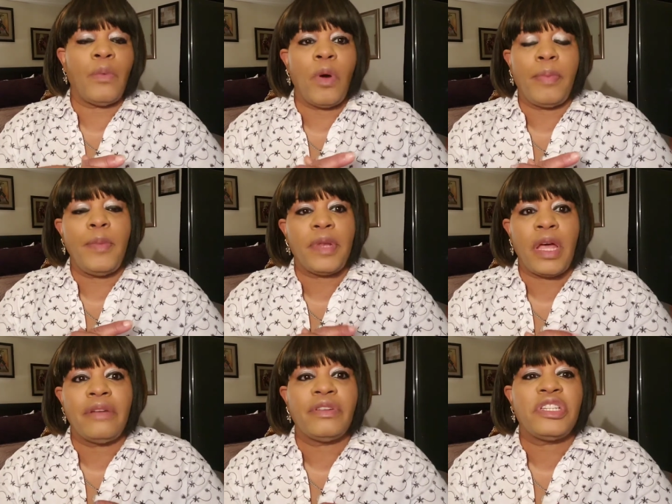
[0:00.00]
I want
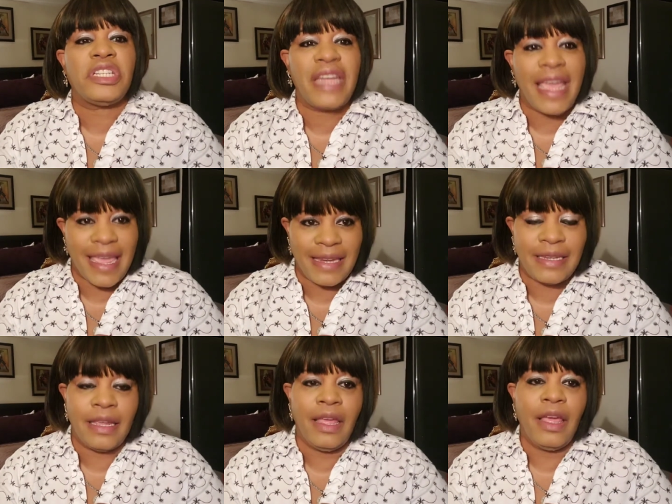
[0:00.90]
people to
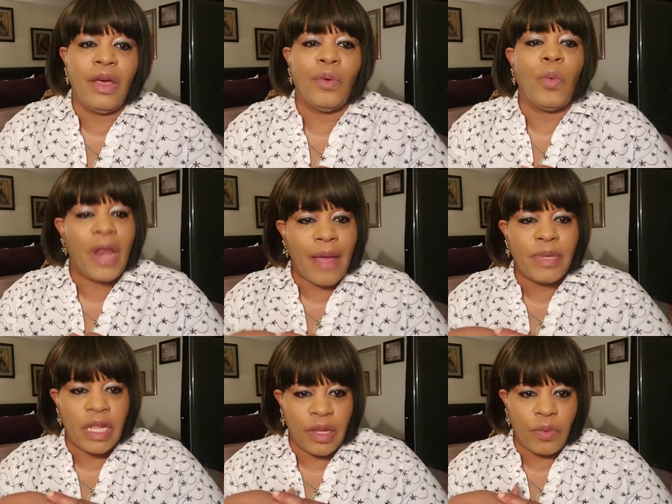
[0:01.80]
understand what
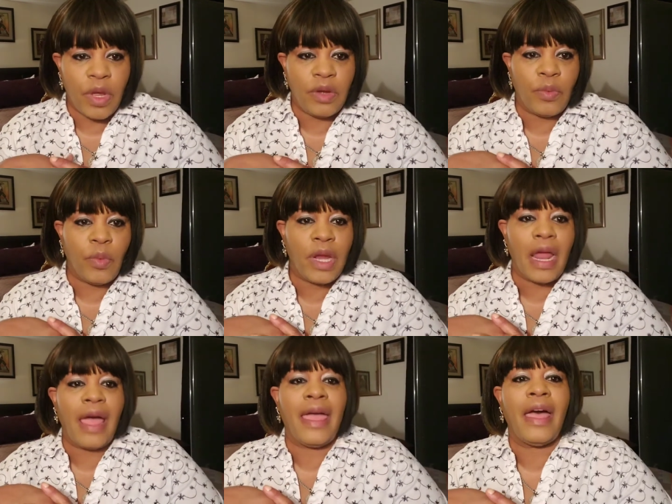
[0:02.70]
I'm dealing with
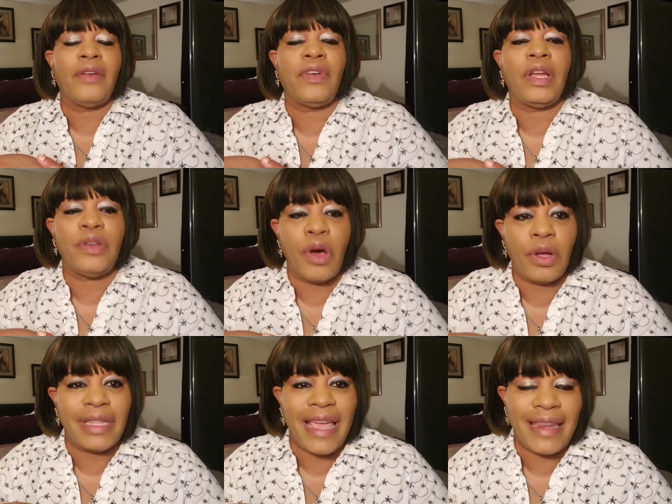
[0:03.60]
when I have a
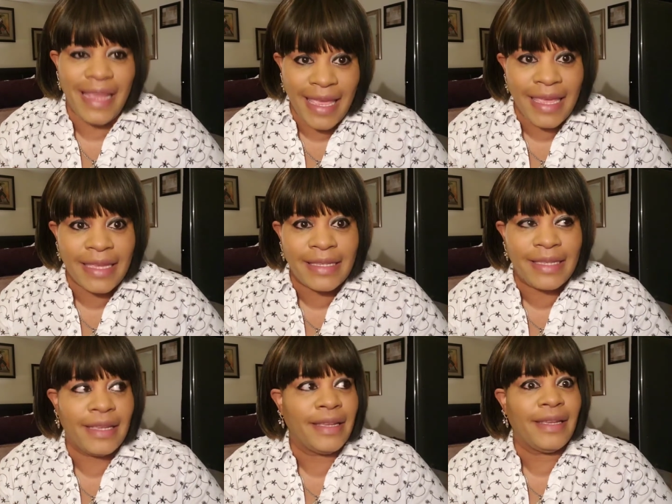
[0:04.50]
dog that
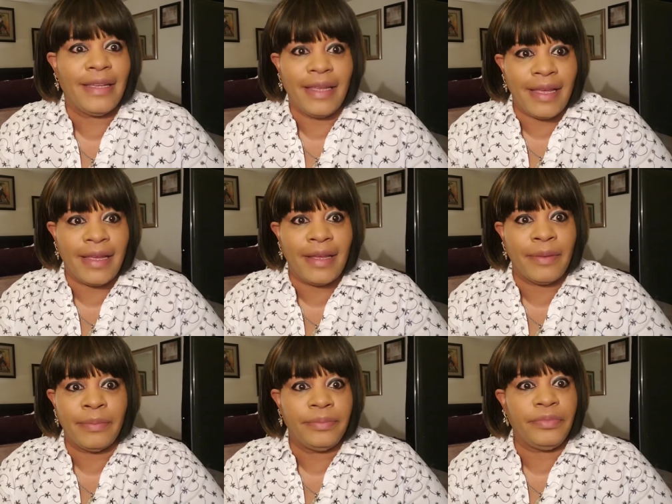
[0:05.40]
is
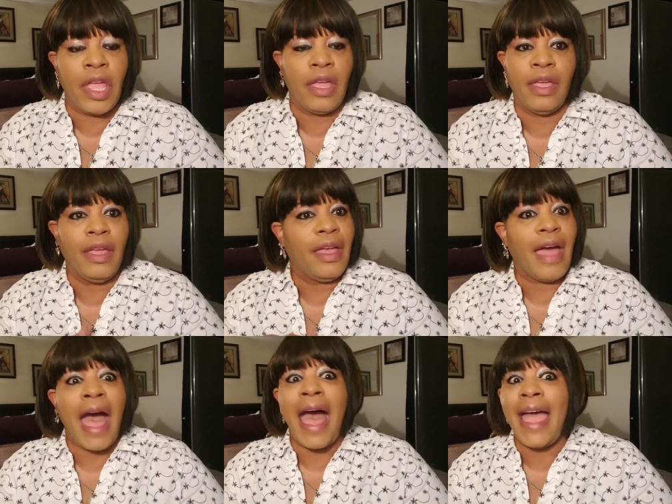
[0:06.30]

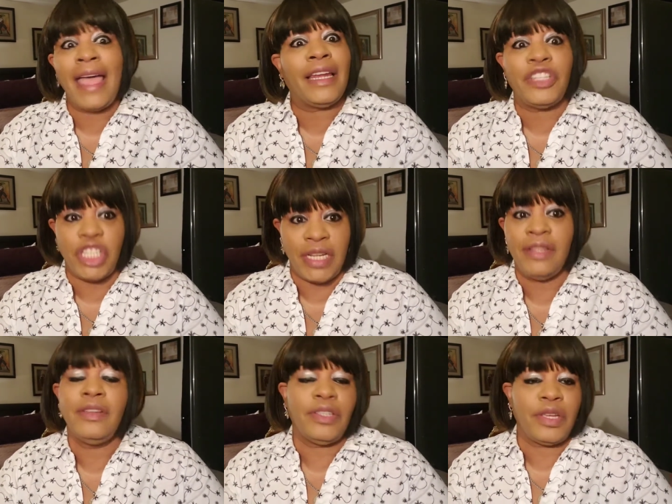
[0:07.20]
high allergy.